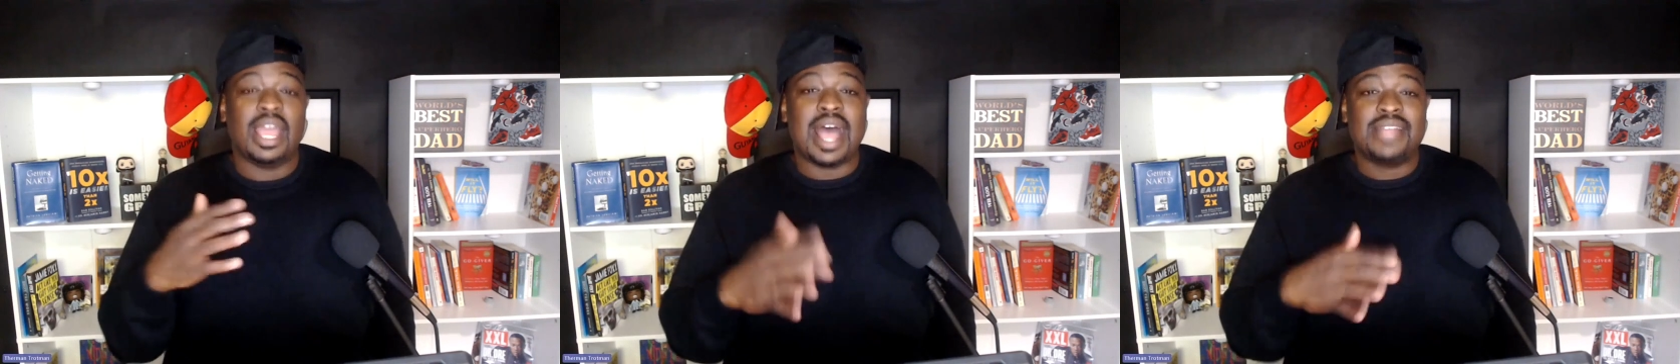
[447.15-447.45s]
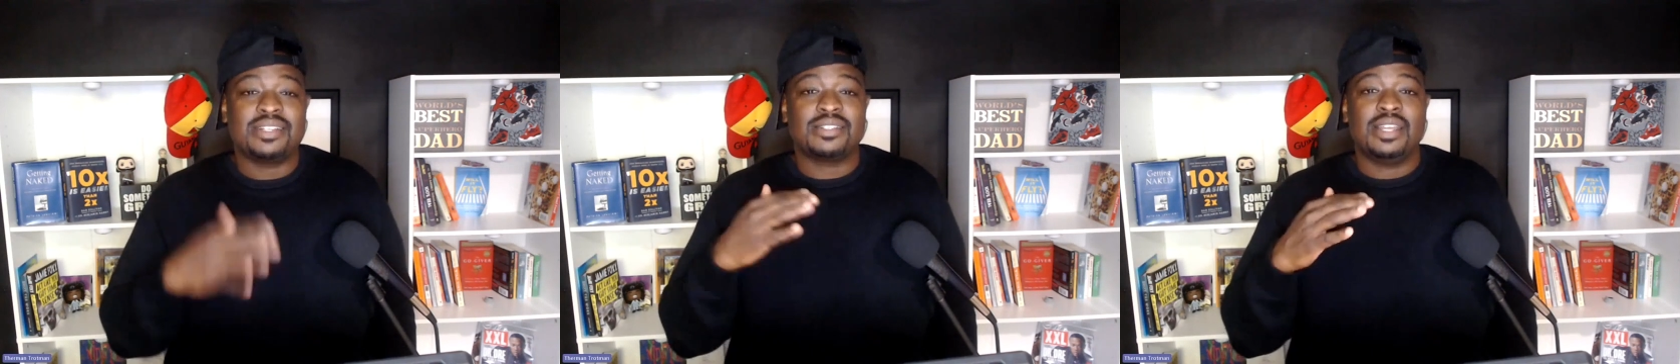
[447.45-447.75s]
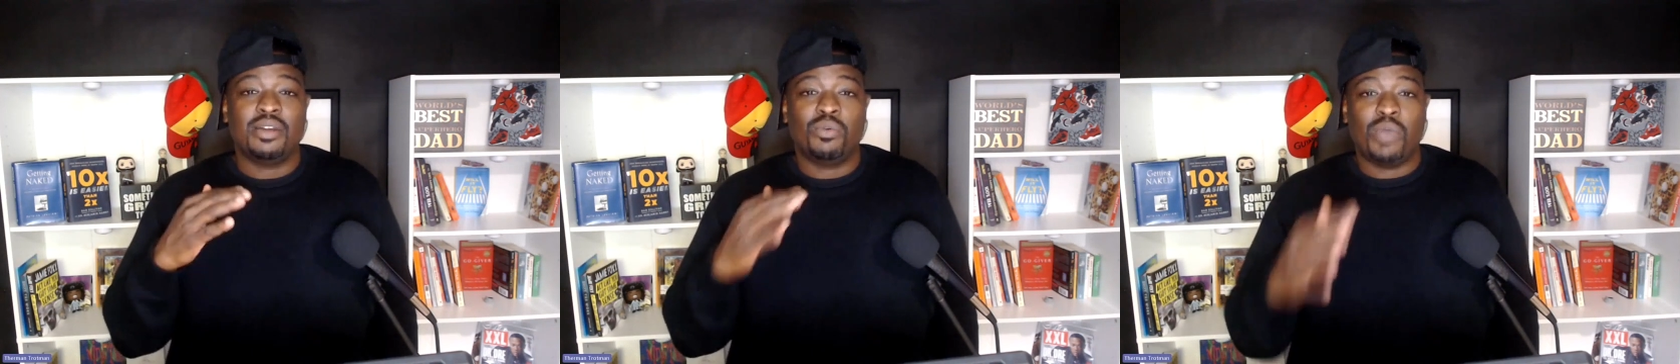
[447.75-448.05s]
I just
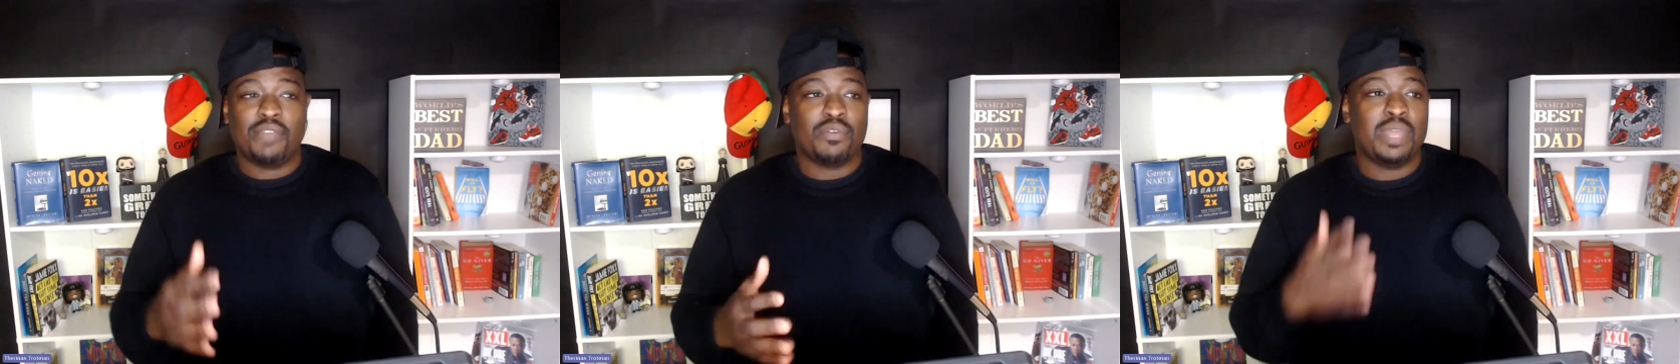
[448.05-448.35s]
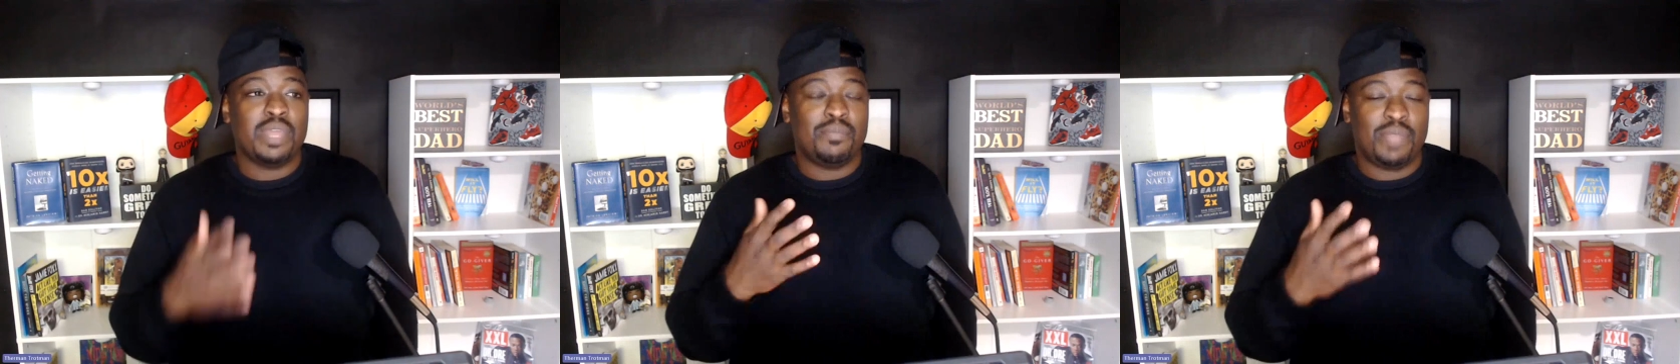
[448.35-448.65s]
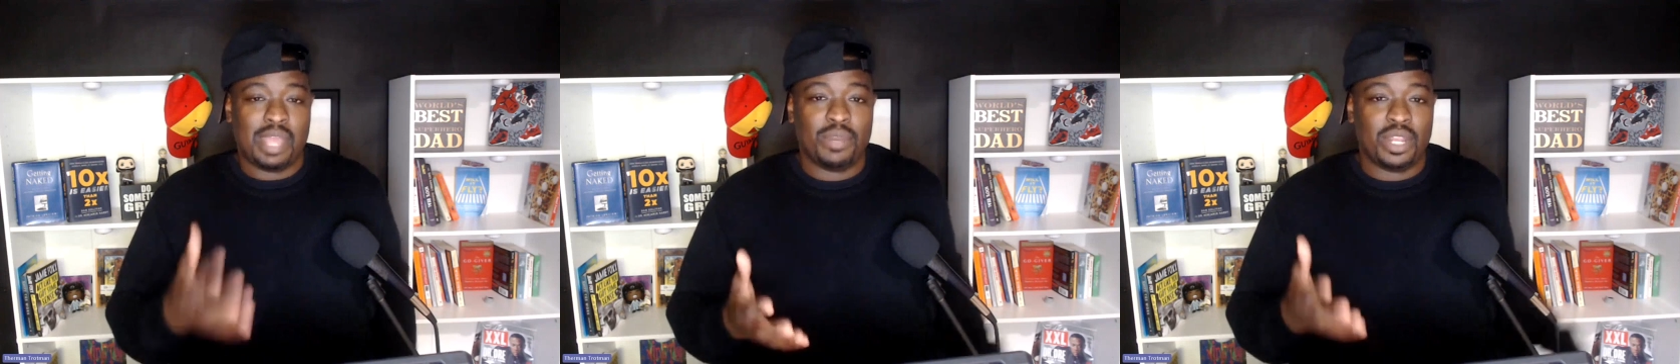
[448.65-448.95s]
need a way for me to
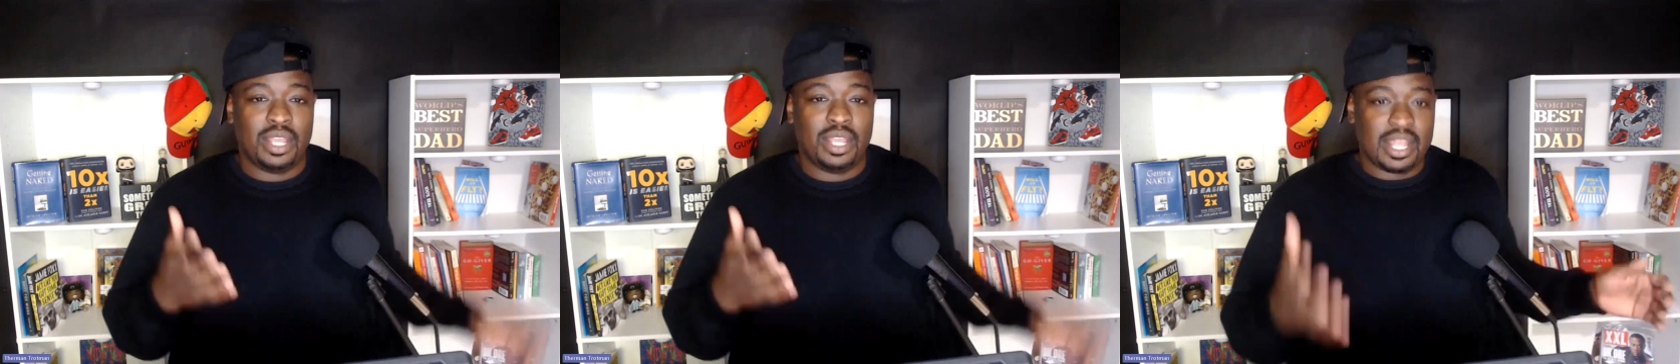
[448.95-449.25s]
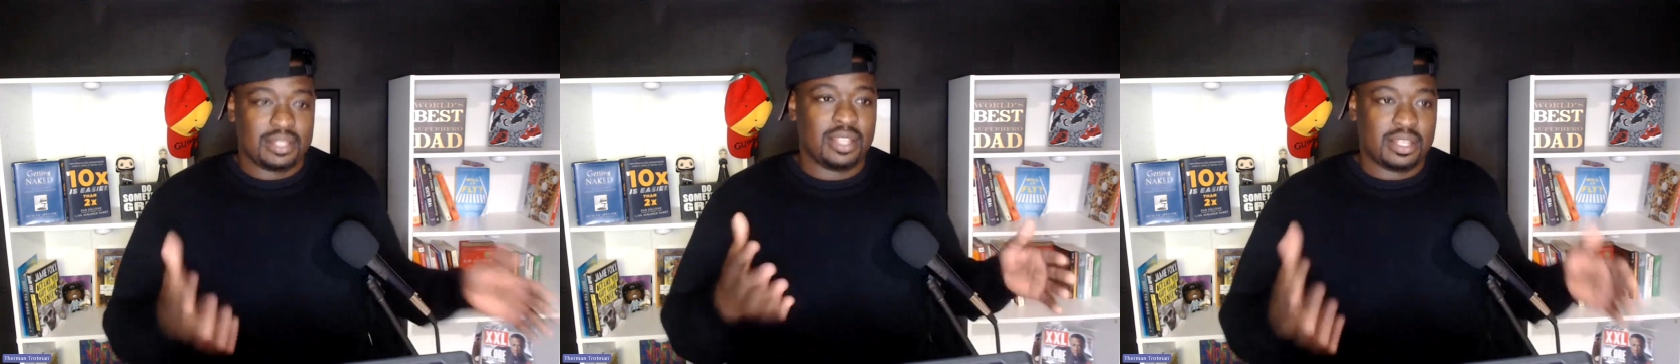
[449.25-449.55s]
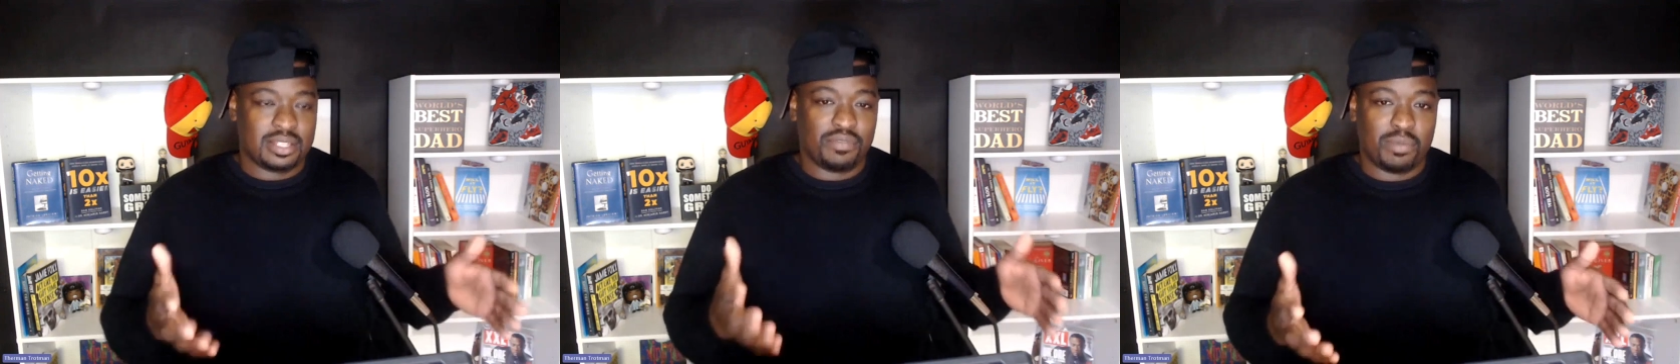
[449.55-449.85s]
be able to get to
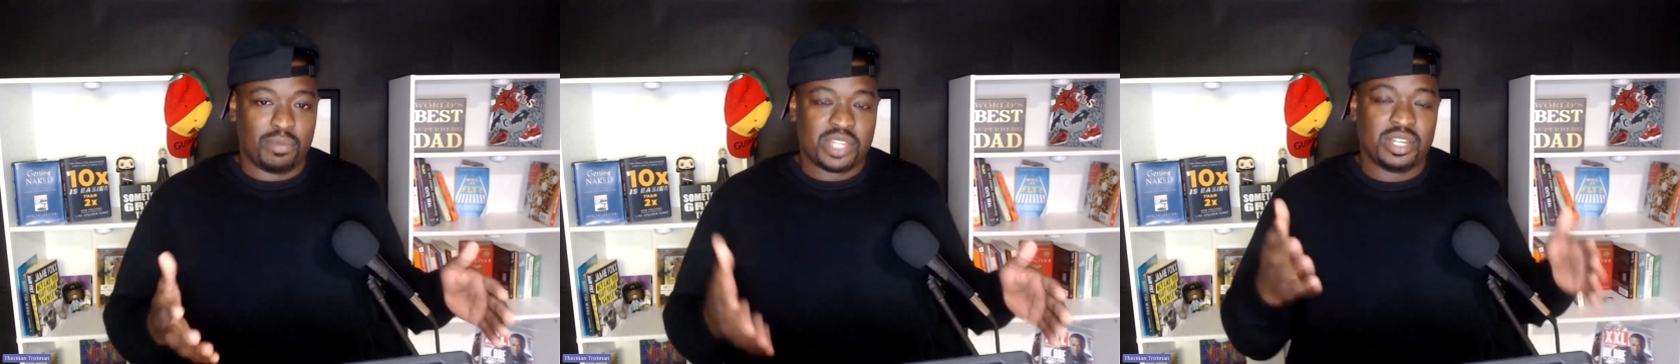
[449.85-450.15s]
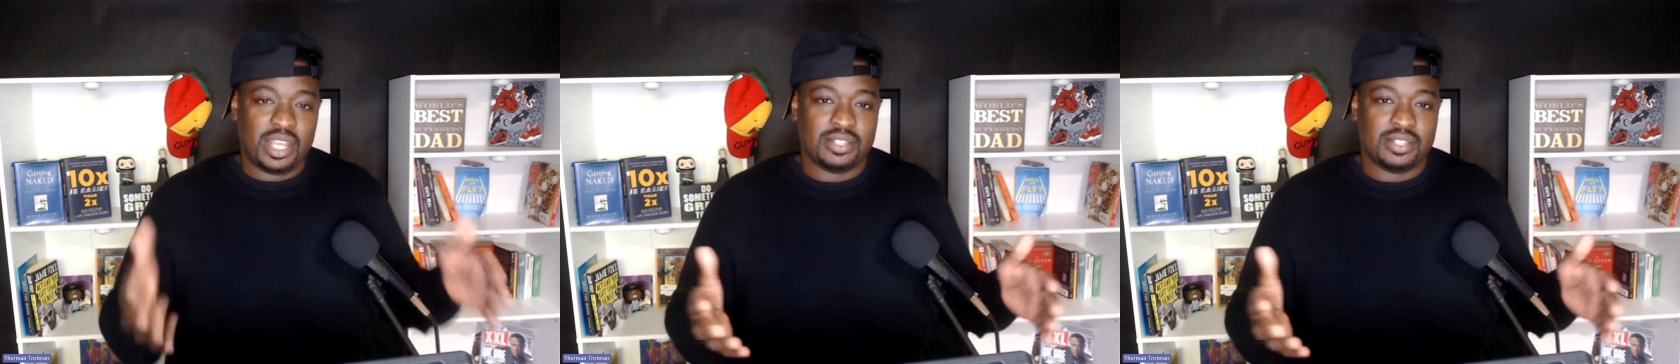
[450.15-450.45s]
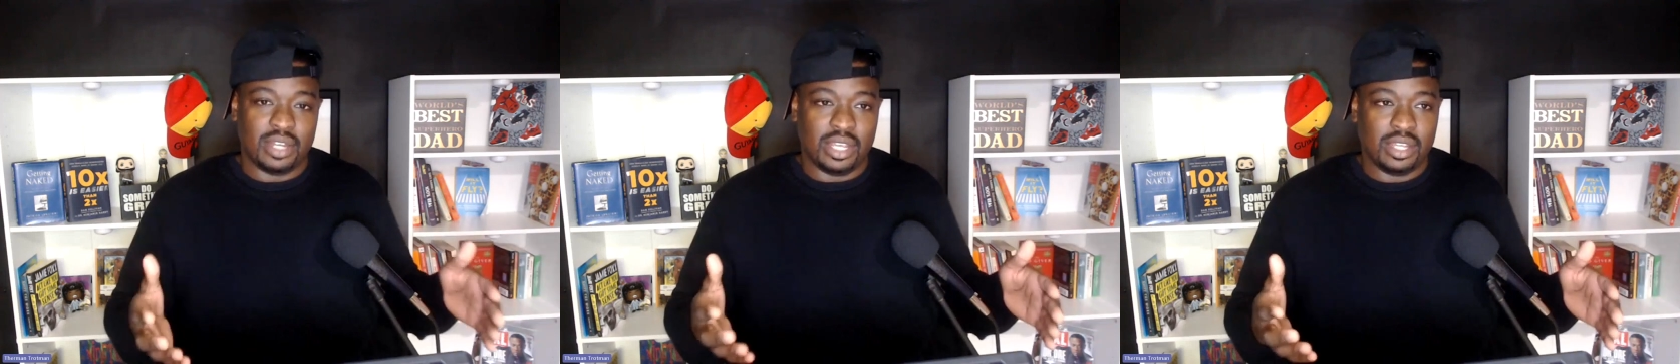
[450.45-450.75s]
this information
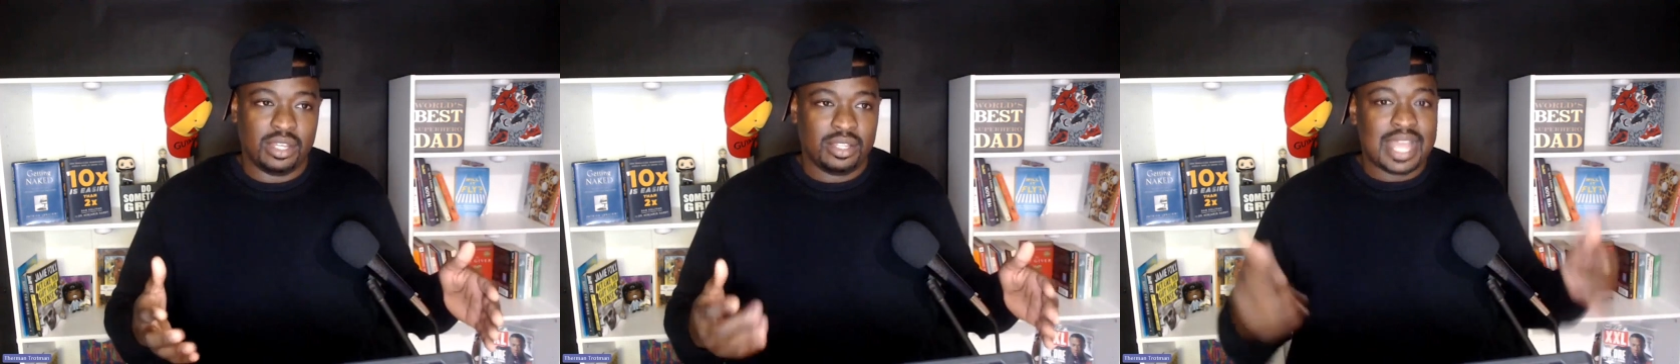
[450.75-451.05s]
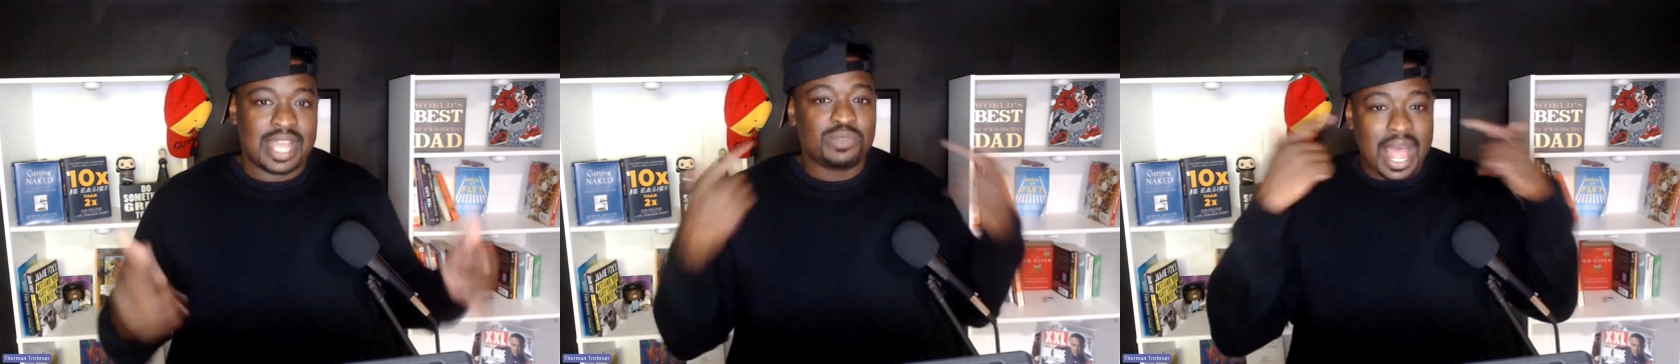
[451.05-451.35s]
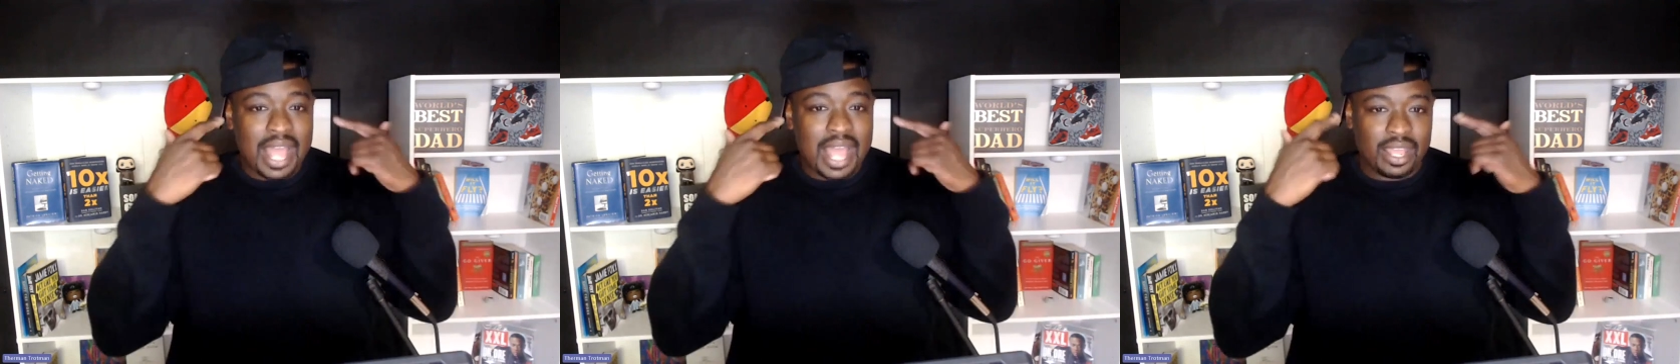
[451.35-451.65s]
easily. That's what
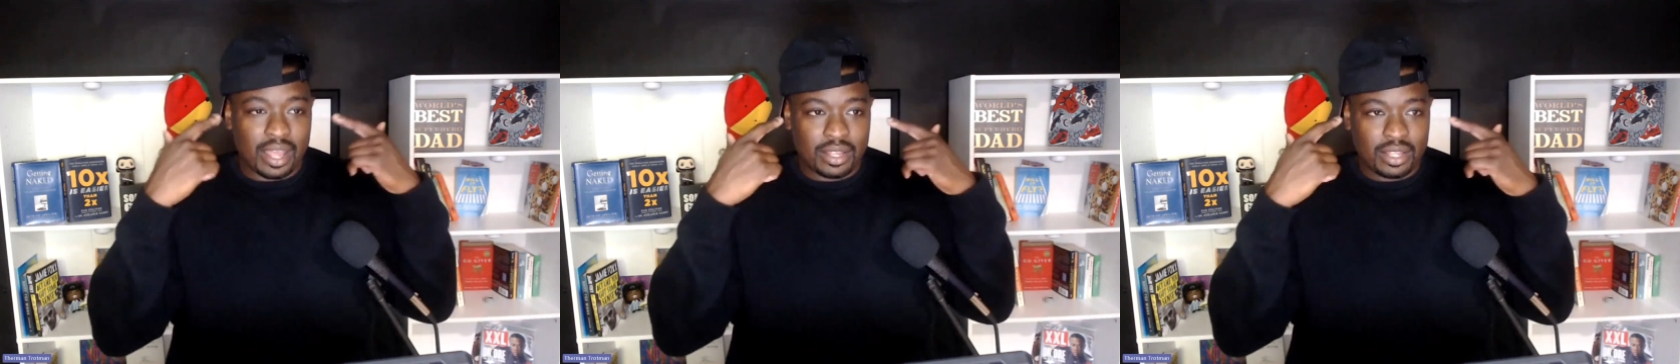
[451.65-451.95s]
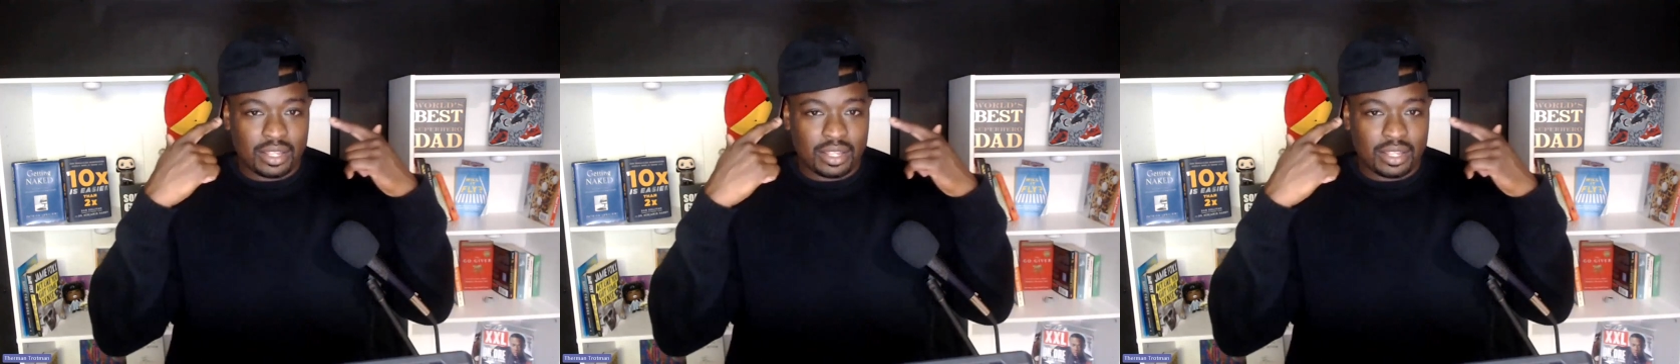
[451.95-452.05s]
I hear.